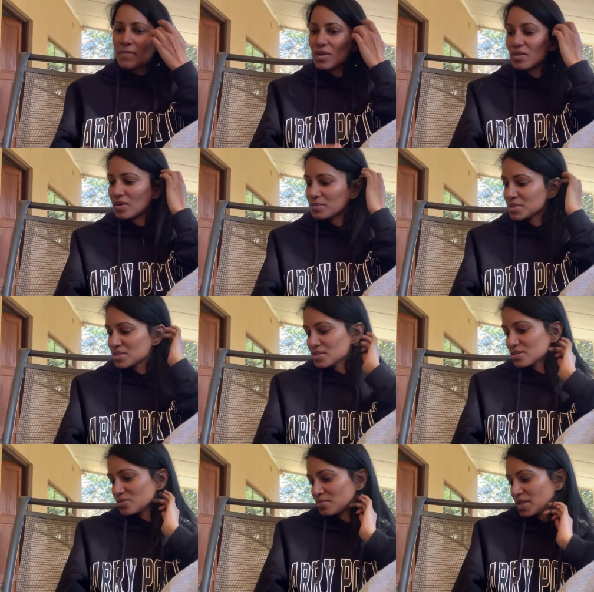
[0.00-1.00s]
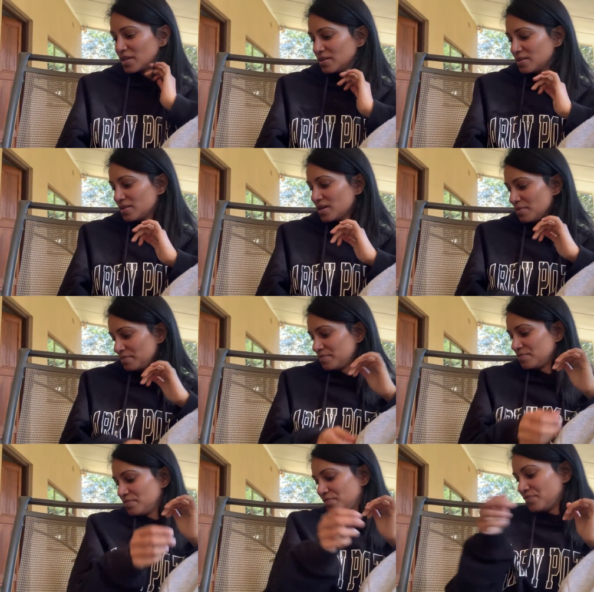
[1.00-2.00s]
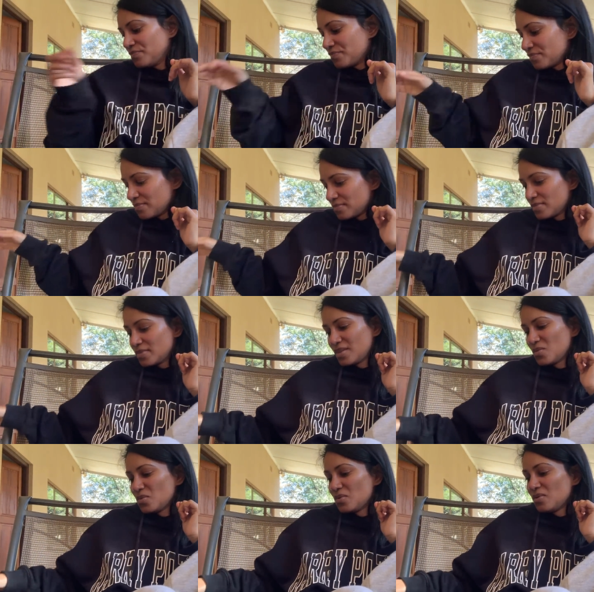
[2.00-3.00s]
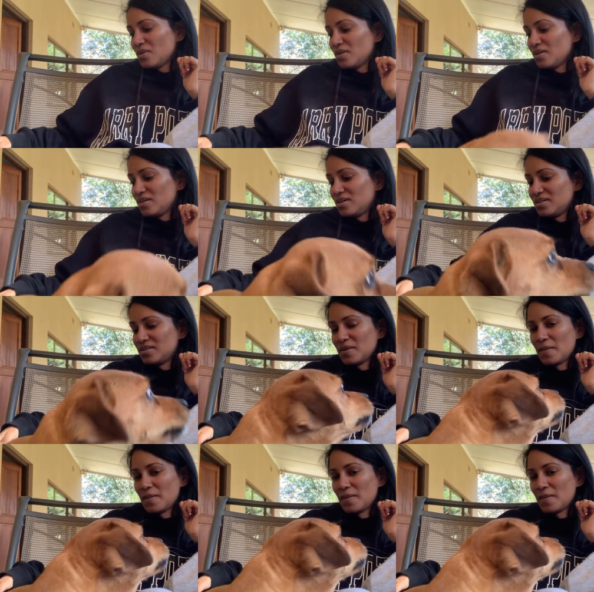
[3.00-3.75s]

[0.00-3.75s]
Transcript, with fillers: Come coming to sit with me. Come. Ugh.